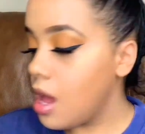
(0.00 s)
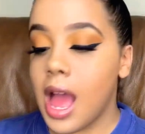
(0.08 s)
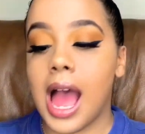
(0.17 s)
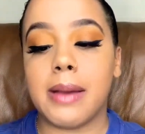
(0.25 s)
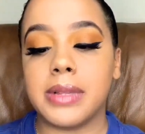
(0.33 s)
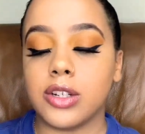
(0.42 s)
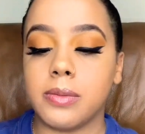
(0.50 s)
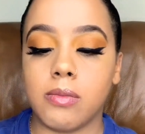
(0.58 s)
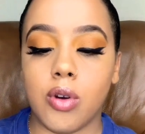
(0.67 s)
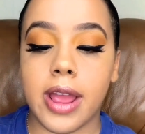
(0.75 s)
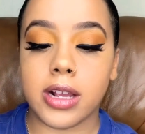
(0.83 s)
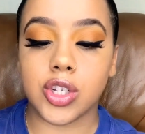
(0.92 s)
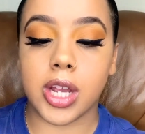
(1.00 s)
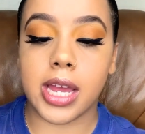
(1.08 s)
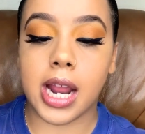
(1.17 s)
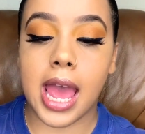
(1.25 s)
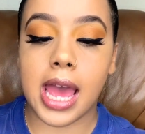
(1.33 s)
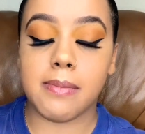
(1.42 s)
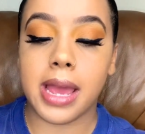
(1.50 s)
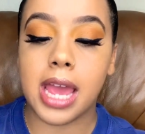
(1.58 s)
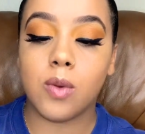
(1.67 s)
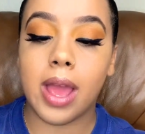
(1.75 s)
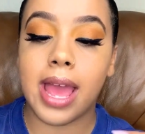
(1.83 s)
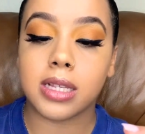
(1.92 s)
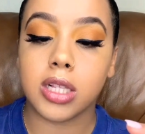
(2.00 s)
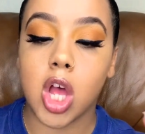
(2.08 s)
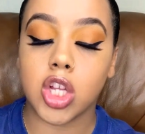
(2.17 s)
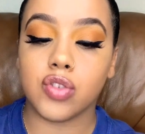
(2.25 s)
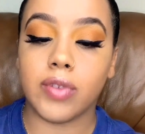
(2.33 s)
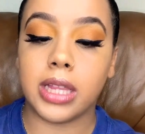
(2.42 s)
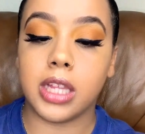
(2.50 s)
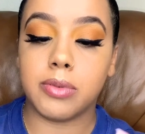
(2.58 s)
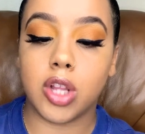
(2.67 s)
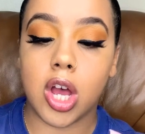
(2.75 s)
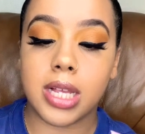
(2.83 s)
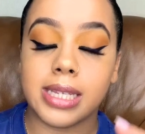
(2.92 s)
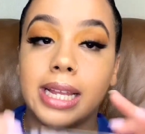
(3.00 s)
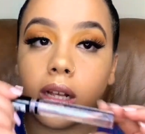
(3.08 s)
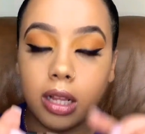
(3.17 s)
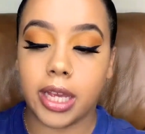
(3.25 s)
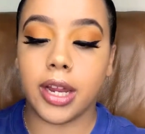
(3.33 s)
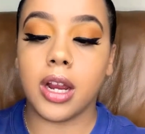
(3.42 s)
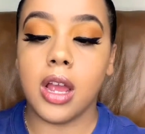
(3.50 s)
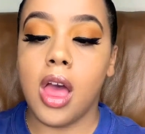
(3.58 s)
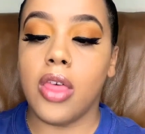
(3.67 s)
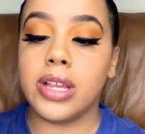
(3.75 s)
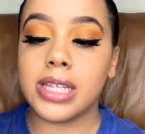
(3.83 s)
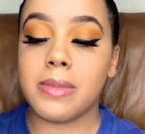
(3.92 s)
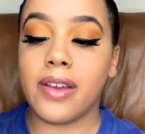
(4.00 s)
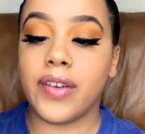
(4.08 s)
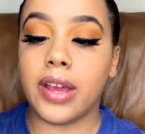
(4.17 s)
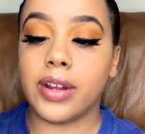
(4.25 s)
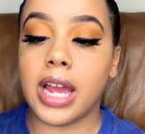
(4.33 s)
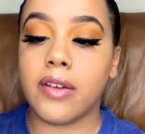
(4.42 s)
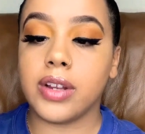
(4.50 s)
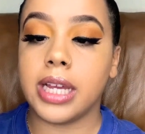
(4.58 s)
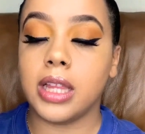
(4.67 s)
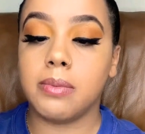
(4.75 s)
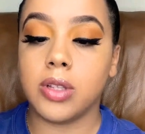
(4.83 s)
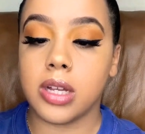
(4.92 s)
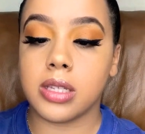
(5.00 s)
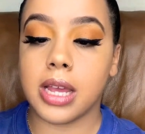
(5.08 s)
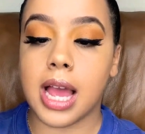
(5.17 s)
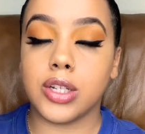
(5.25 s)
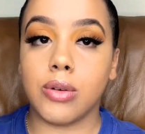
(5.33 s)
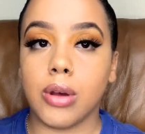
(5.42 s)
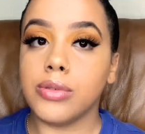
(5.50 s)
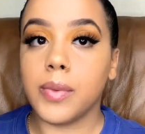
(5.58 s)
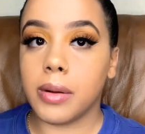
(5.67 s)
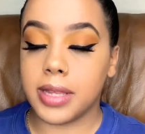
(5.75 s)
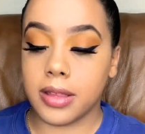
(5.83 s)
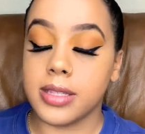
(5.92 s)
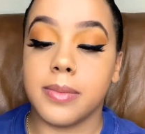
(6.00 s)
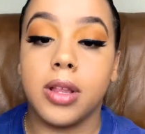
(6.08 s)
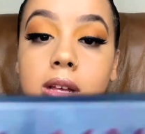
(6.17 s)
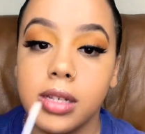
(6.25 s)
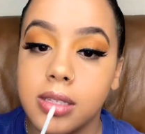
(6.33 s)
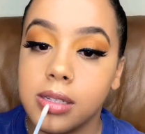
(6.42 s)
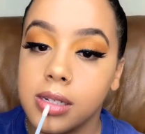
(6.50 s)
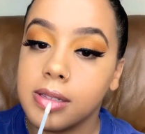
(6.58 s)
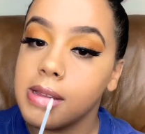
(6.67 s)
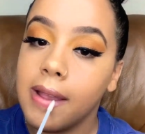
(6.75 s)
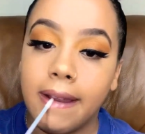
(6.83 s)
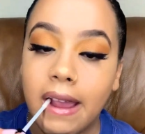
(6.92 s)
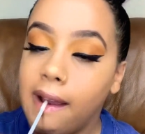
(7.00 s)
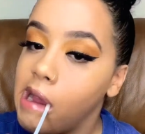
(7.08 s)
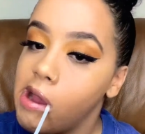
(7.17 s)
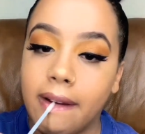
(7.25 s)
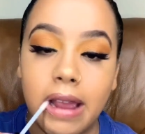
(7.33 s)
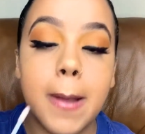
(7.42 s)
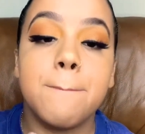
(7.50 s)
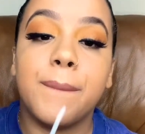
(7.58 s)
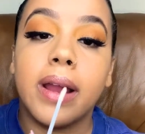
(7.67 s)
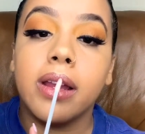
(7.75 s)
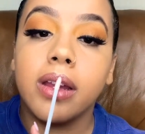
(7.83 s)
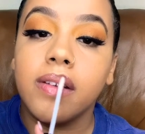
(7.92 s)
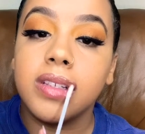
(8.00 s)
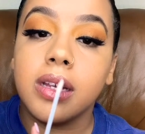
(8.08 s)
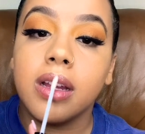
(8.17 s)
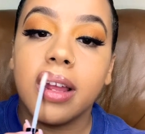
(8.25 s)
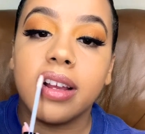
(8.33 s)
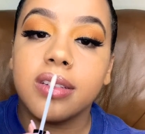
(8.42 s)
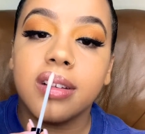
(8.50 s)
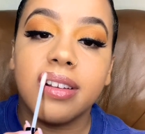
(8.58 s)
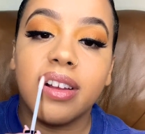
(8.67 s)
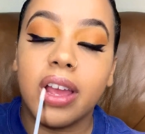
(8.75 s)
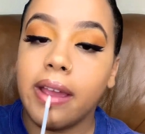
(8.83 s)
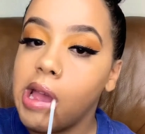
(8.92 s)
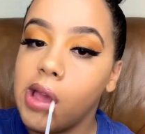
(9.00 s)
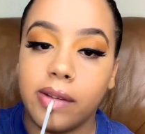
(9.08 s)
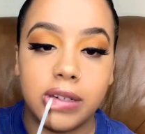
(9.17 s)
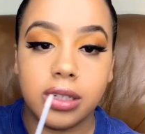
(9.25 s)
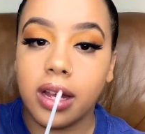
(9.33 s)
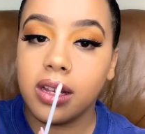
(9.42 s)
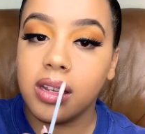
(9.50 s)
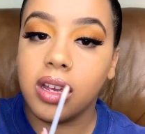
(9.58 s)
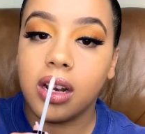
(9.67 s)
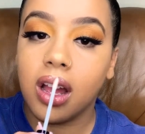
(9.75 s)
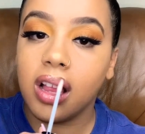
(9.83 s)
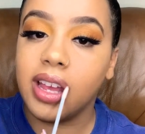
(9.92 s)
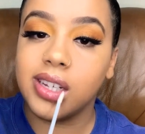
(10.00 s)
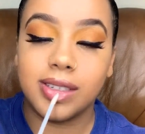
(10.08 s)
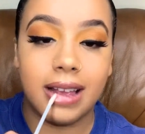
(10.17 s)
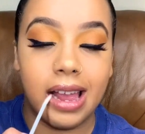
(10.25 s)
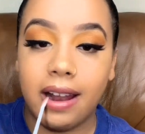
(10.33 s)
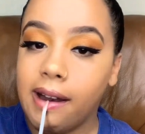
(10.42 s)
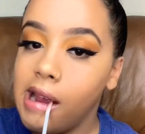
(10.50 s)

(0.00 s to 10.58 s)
I'm a little bit more extra, and I add my NYX Lingerie Lip Gloss in Clear. This is my favorite everyday lip gloss. Like, I don't go nowhere without this lip gloss. It's just, it gives it an extra little bit of shine, and I like shine